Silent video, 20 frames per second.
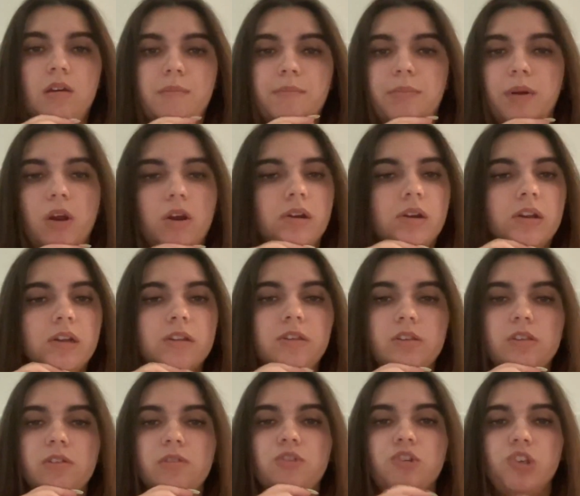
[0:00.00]
Bargaining
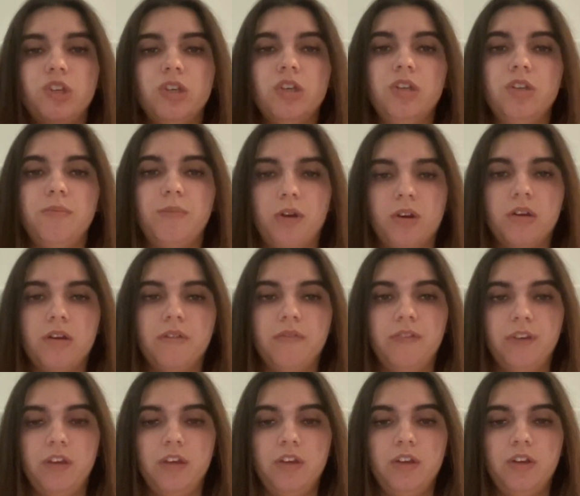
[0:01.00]
solution to market
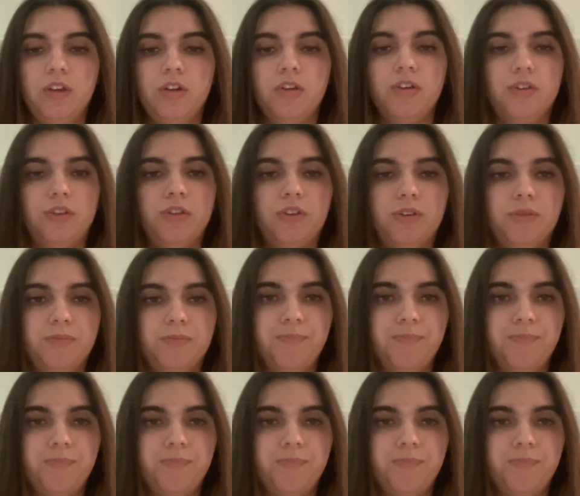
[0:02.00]
failures.